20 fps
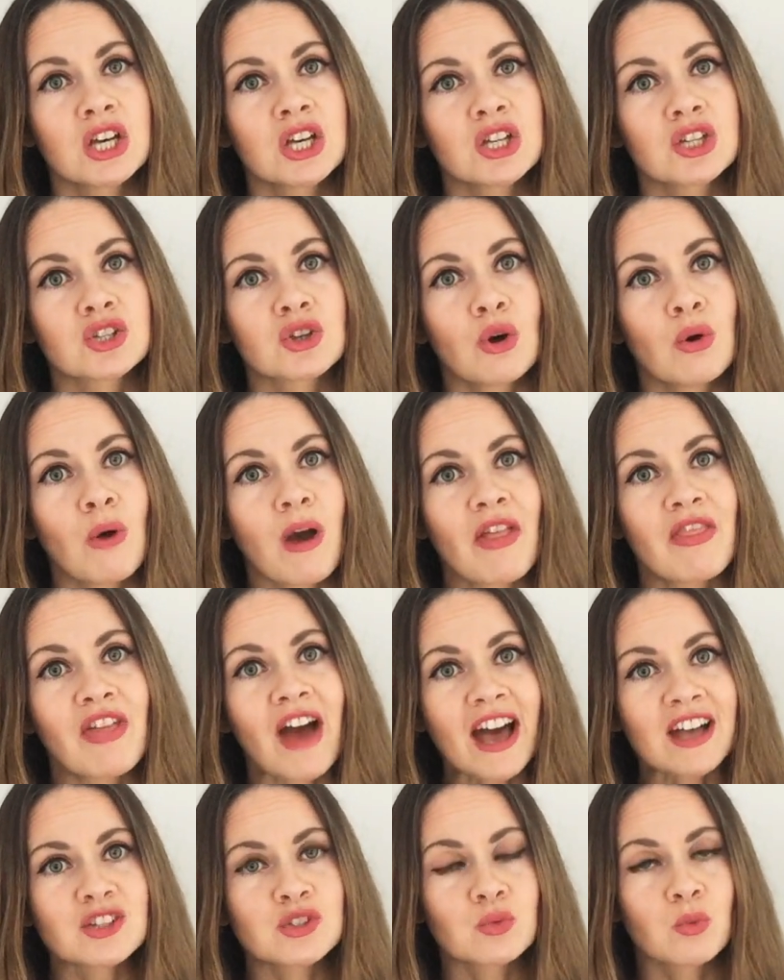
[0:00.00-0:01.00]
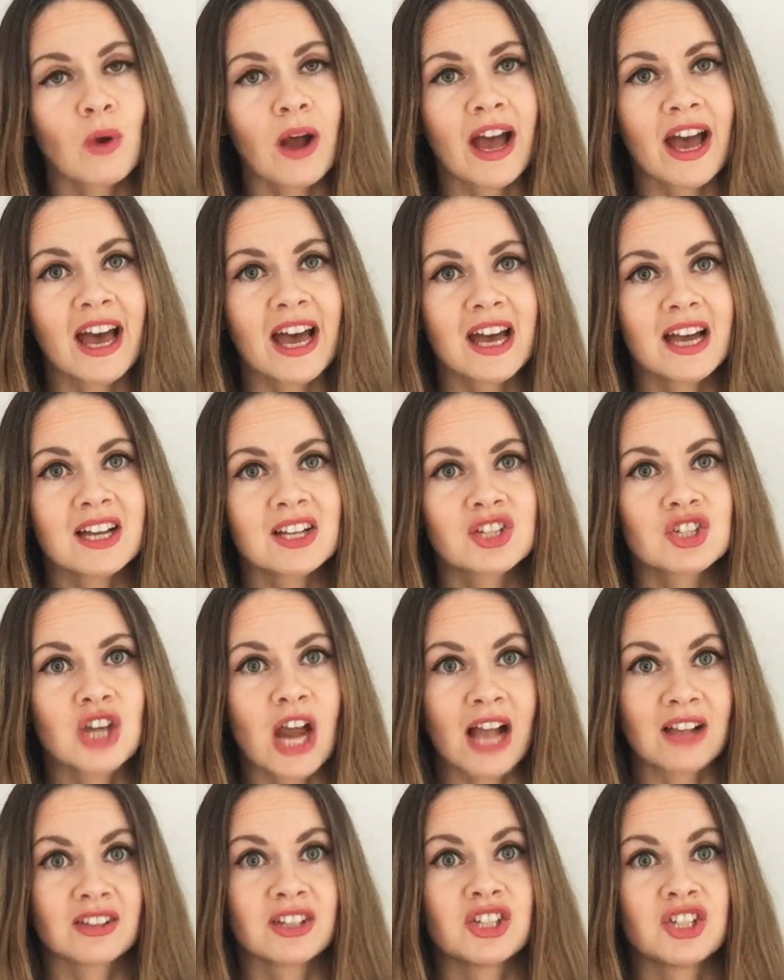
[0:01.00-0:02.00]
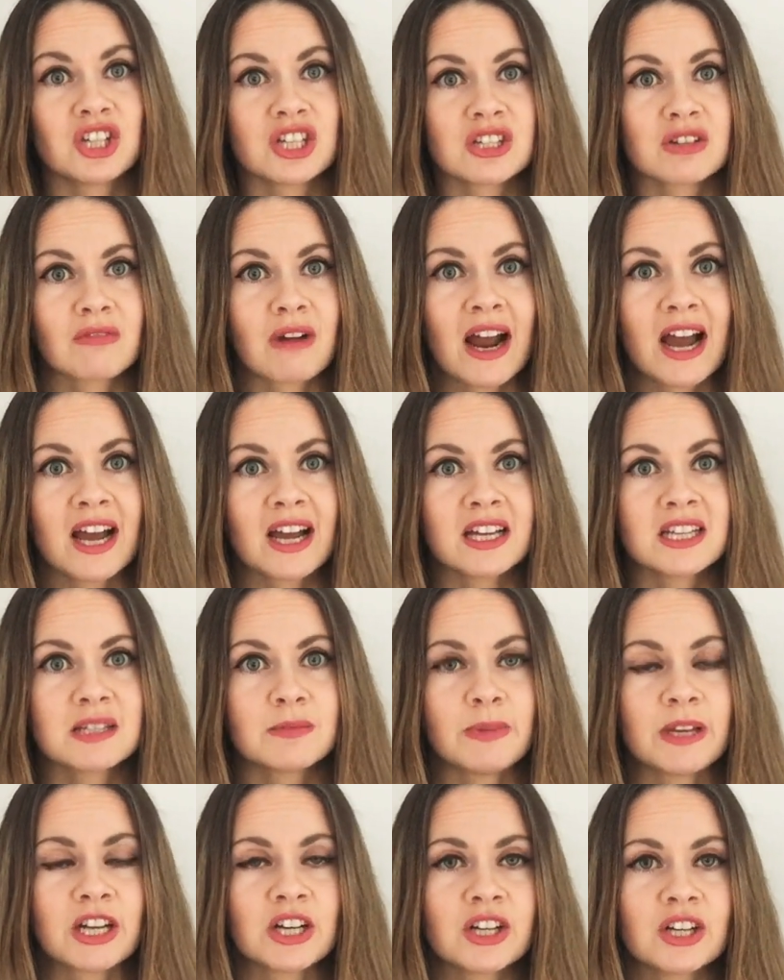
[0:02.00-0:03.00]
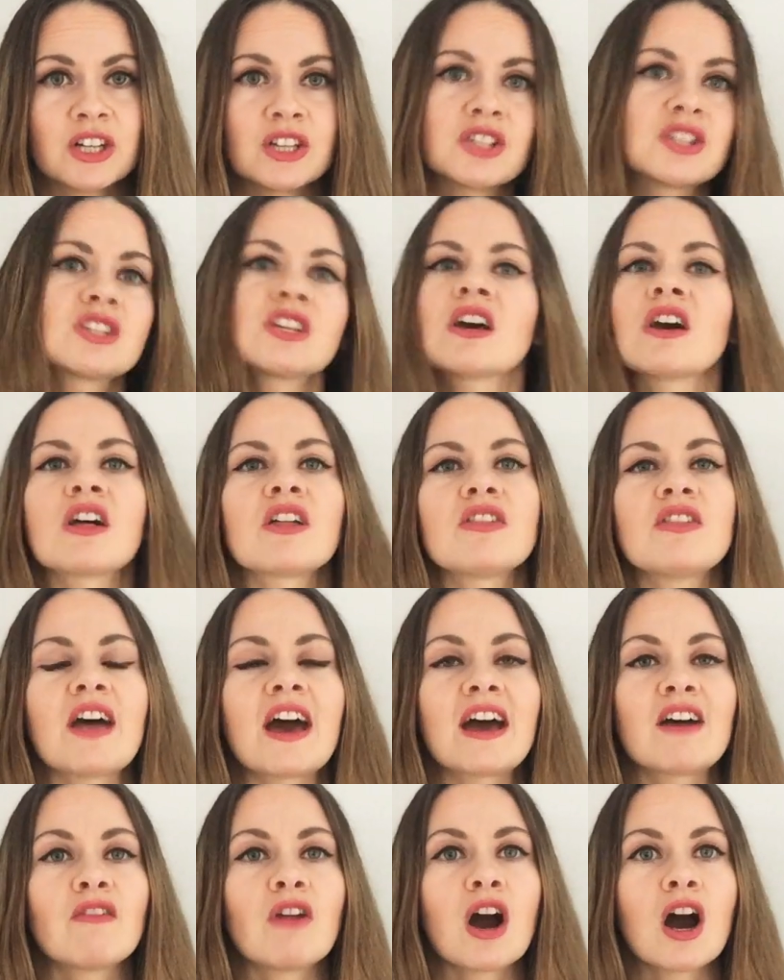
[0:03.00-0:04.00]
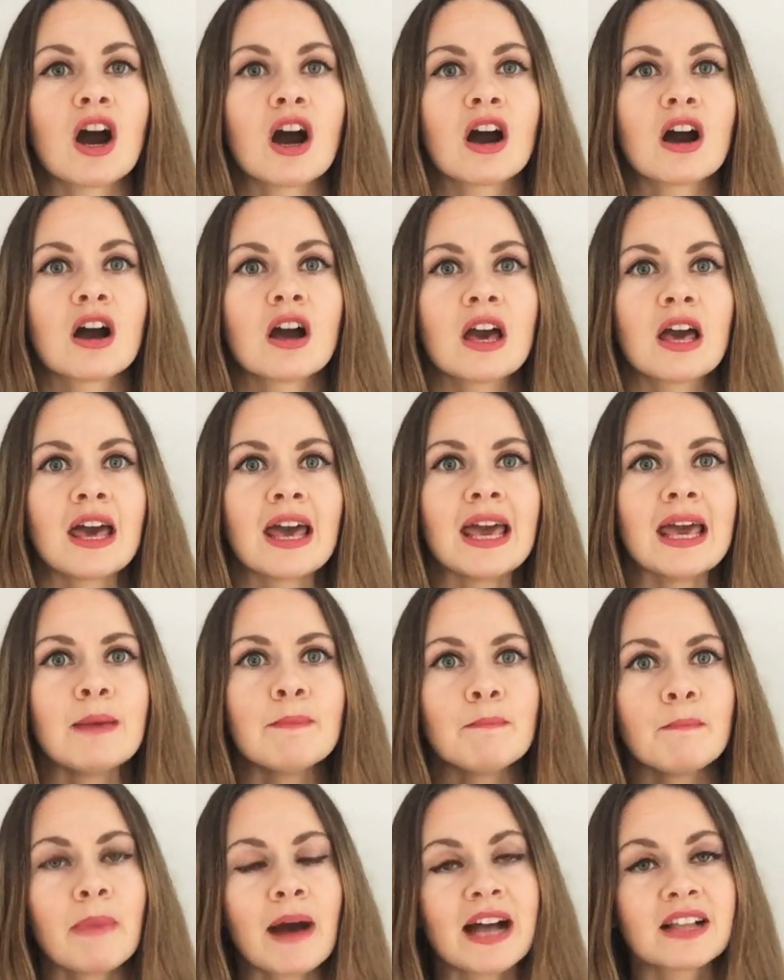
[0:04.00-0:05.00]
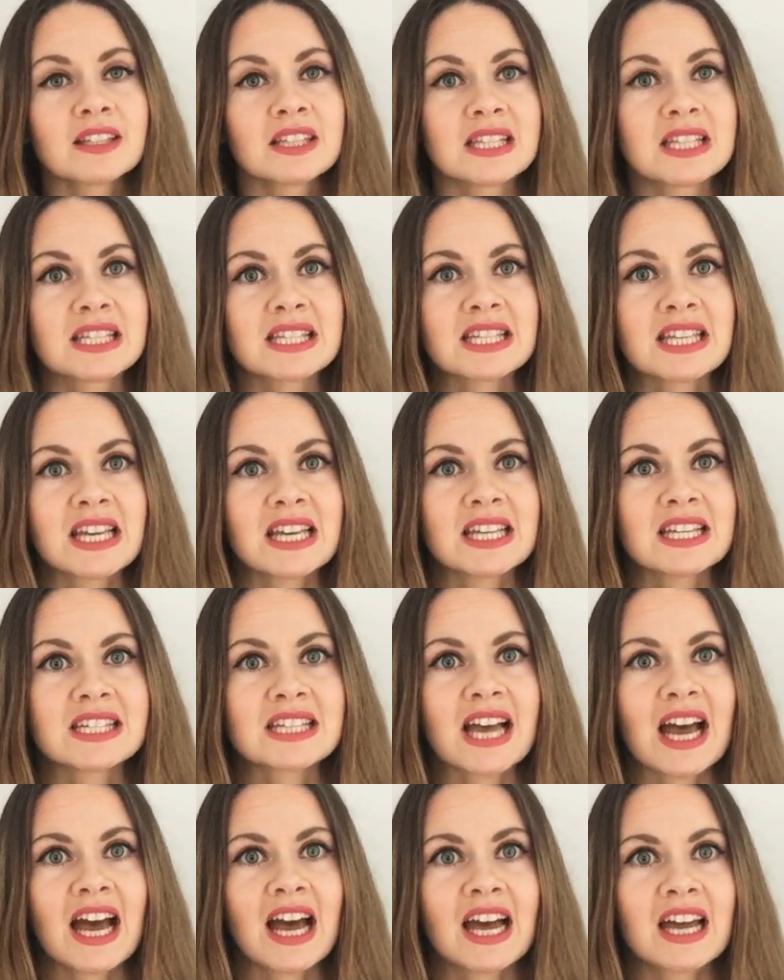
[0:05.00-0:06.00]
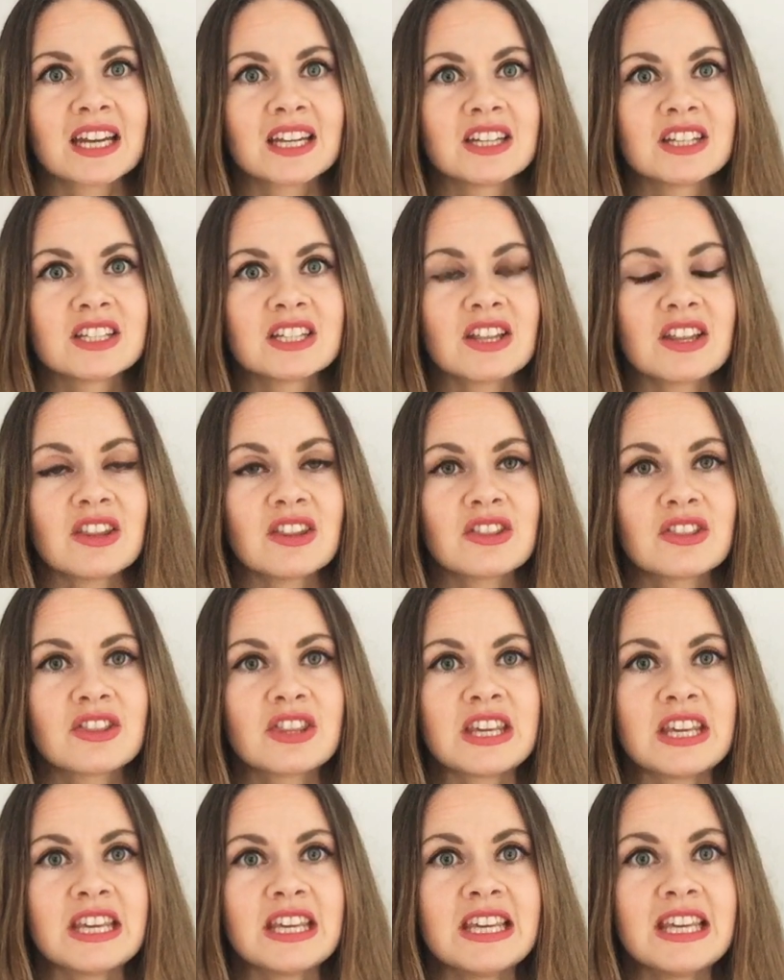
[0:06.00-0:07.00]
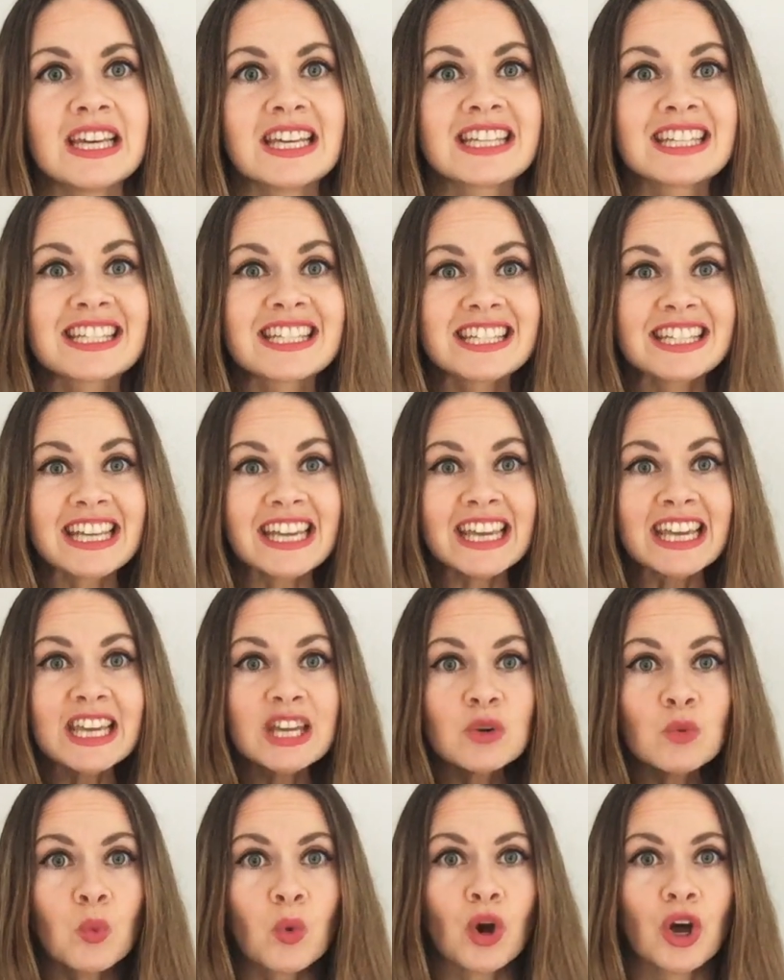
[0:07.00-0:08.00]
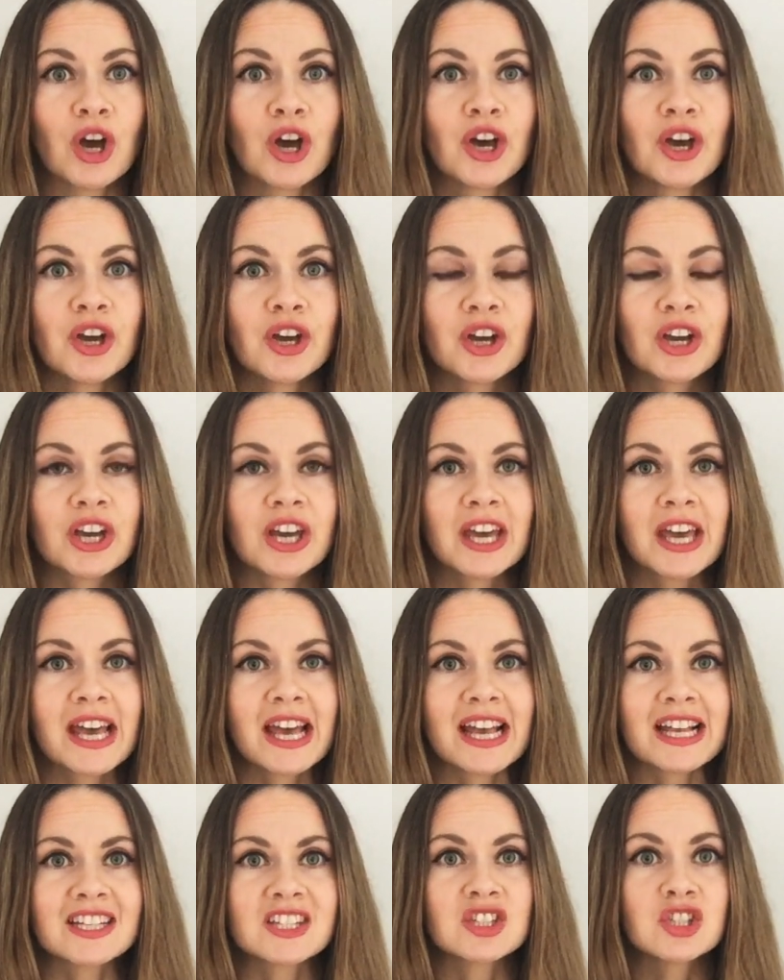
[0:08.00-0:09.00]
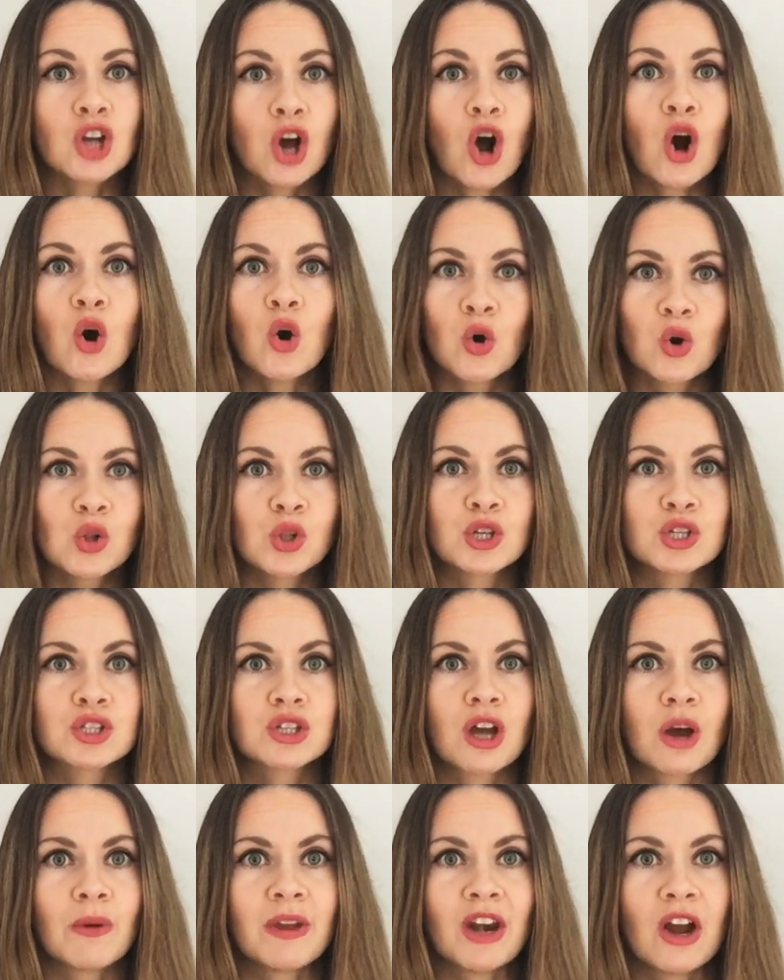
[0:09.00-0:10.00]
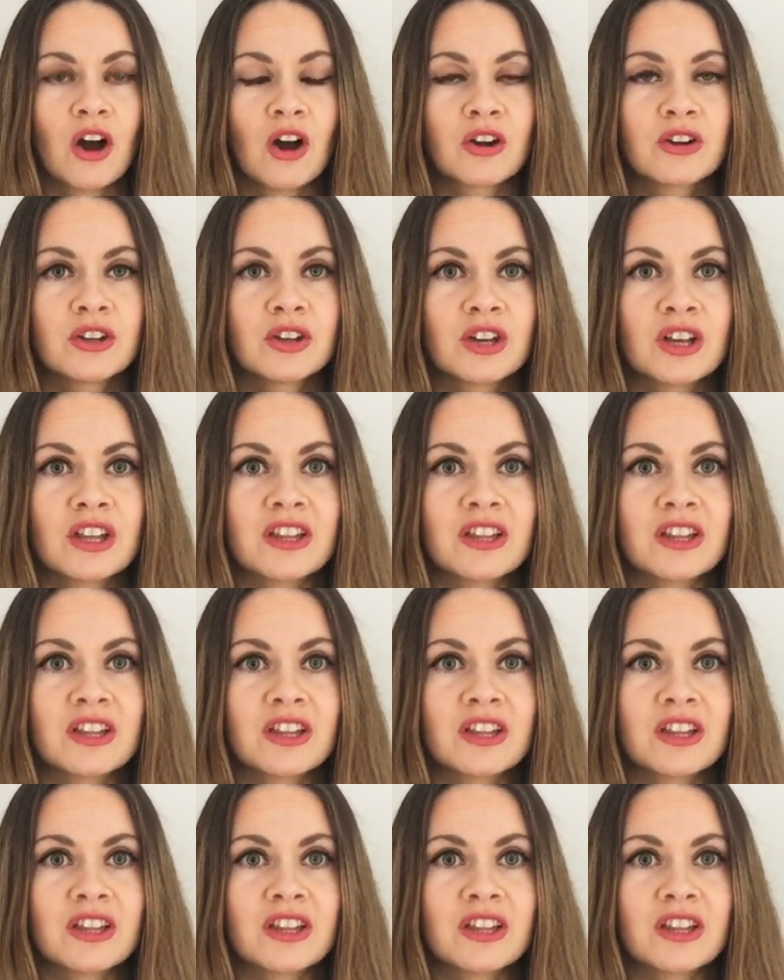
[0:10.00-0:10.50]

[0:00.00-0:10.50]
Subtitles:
So that's where challenges arise, because there are imbalances, and the seen work is not all that's going on.